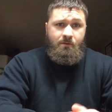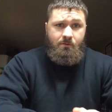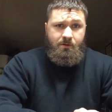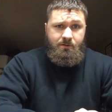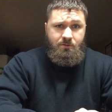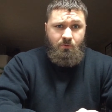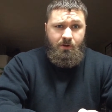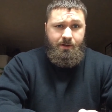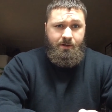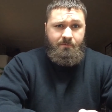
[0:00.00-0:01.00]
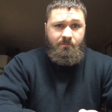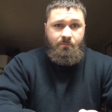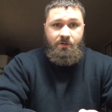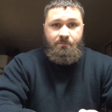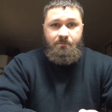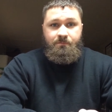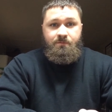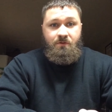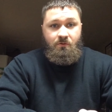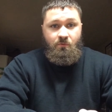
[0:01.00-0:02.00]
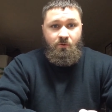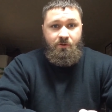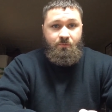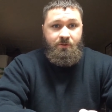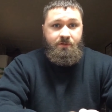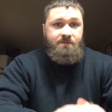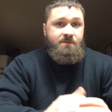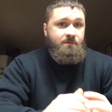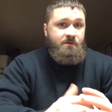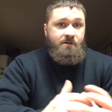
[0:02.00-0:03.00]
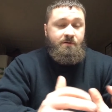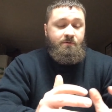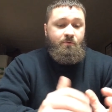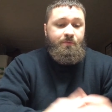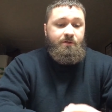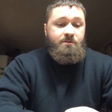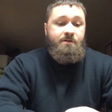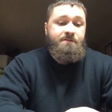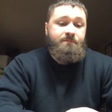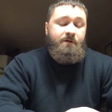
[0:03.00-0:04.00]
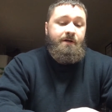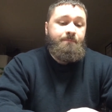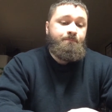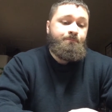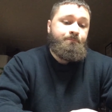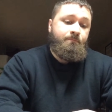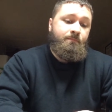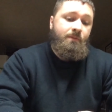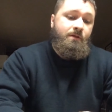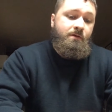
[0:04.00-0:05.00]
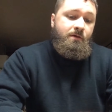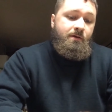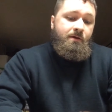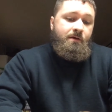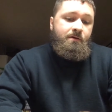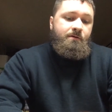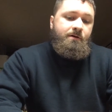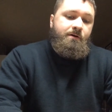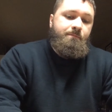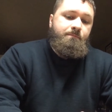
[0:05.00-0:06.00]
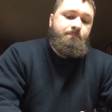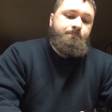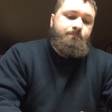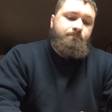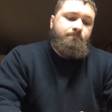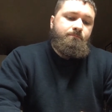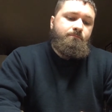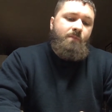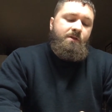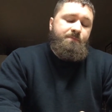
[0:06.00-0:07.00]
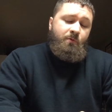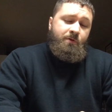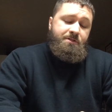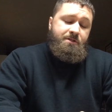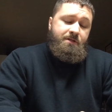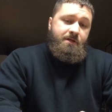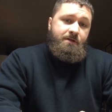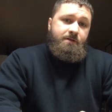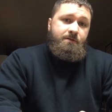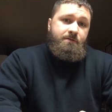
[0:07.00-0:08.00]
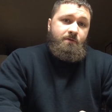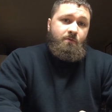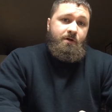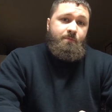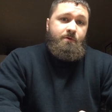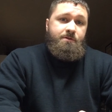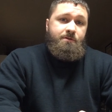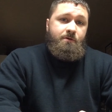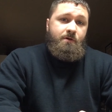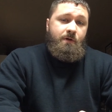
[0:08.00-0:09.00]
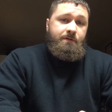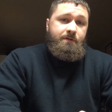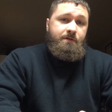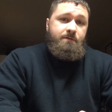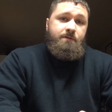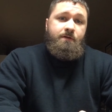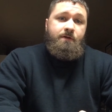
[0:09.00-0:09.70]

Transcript: Let it dry out for about 15 20 minutes, and it'll be just fine. Um, but once you get it to the right moisture content,